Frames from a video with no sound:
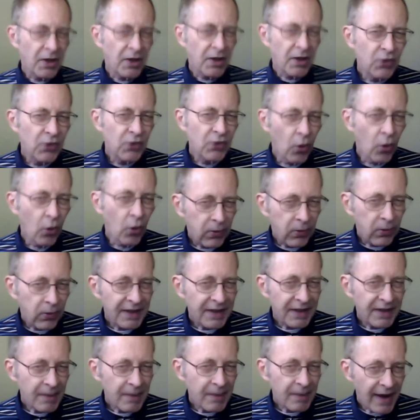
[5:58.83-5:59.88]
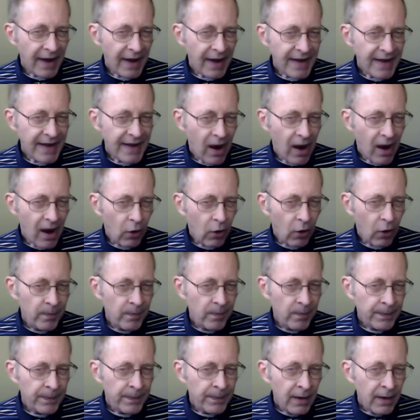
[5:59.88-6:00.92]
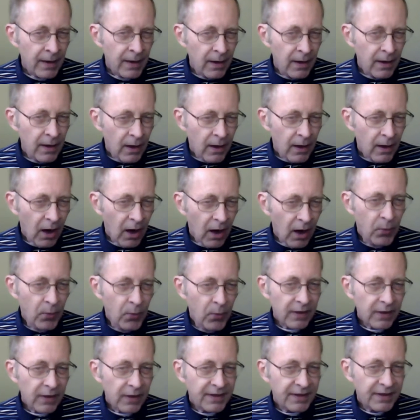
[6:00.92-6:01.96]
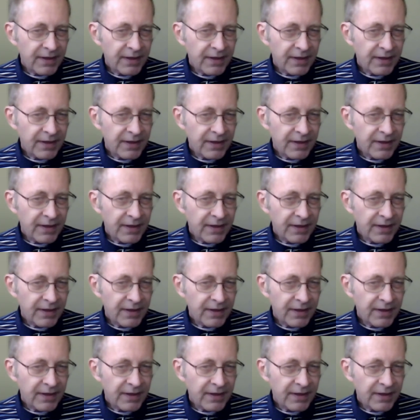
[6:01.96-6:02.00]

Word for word: must know plenty by now. A book